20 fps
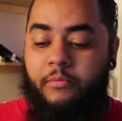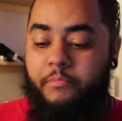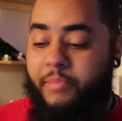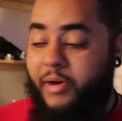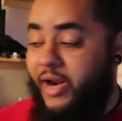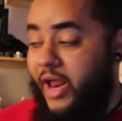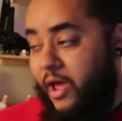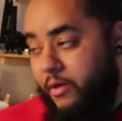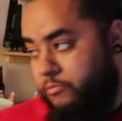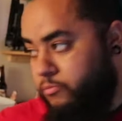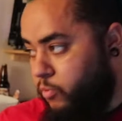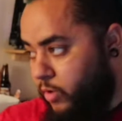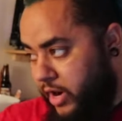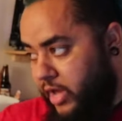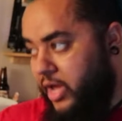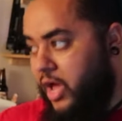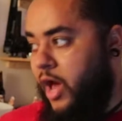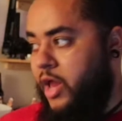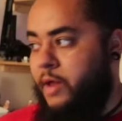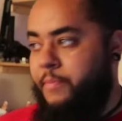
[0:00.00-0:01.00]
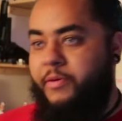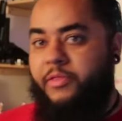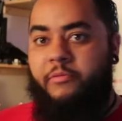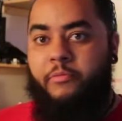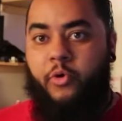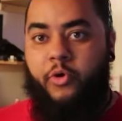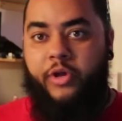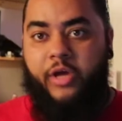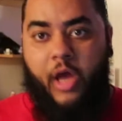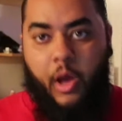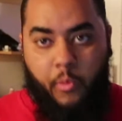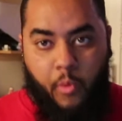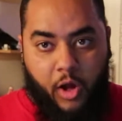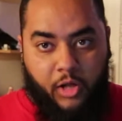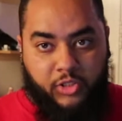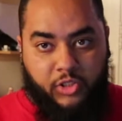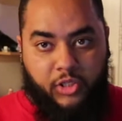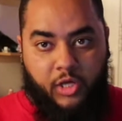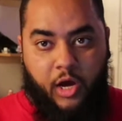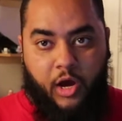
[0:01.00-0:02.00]
But when I got up in the morning, I
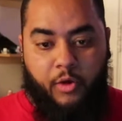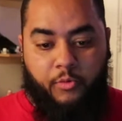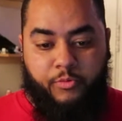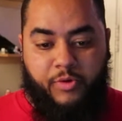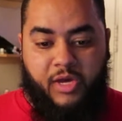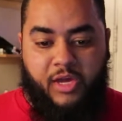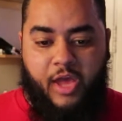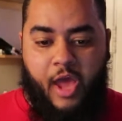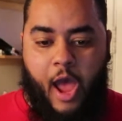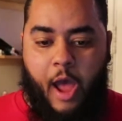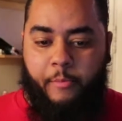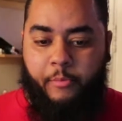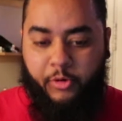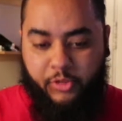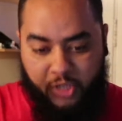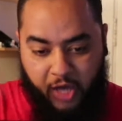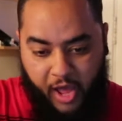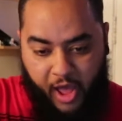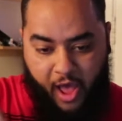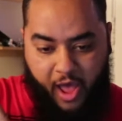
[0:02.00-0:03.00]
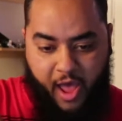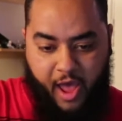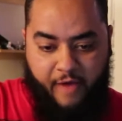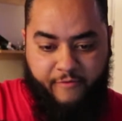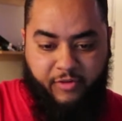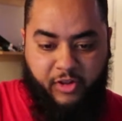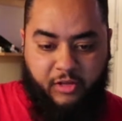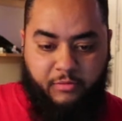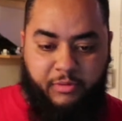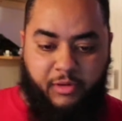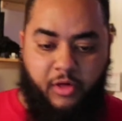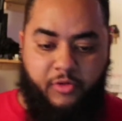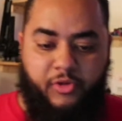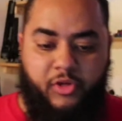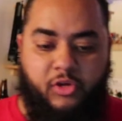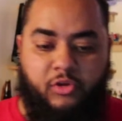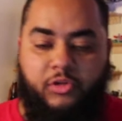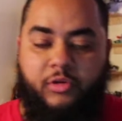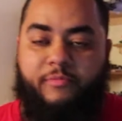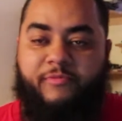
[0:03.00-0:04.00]
watched the recap, which I have linked below,
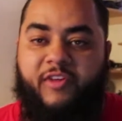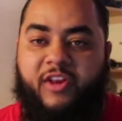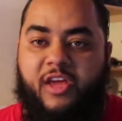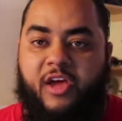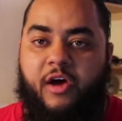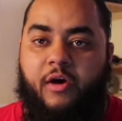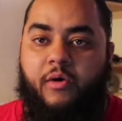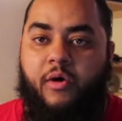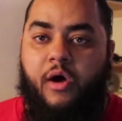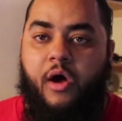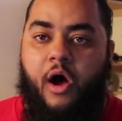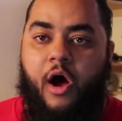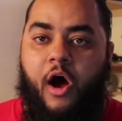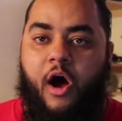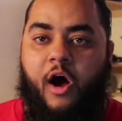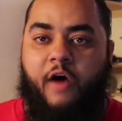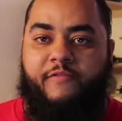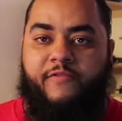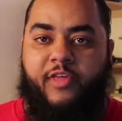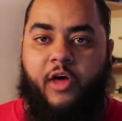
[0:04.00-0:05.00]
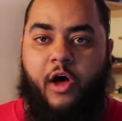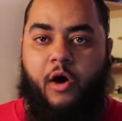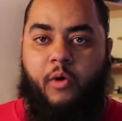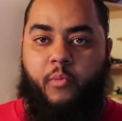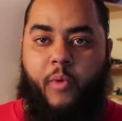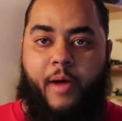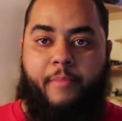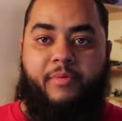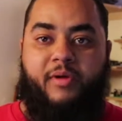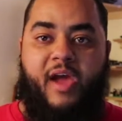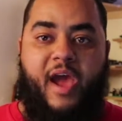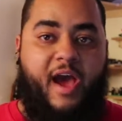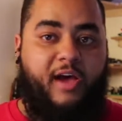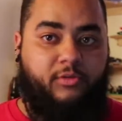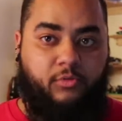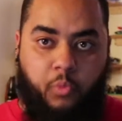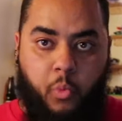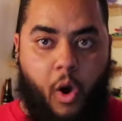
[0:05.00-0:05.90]
the YouTube video of the webcast.